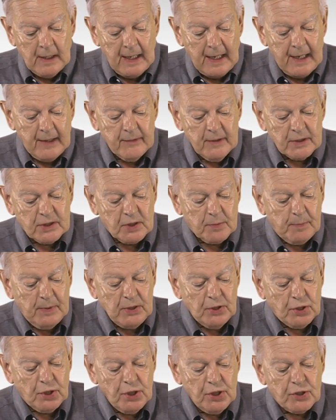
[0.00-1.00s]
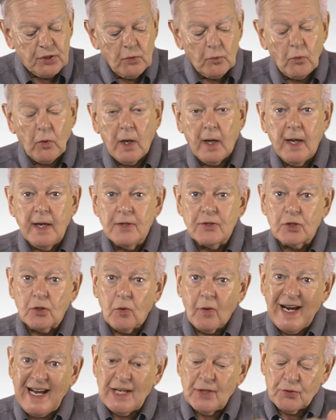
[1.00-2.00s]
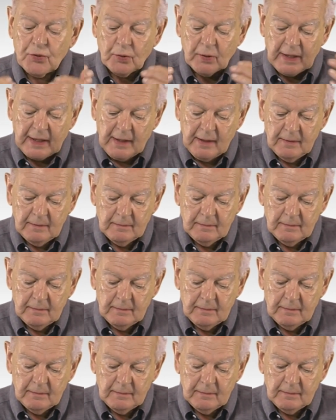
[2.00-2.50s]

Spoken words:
And that species arise gradually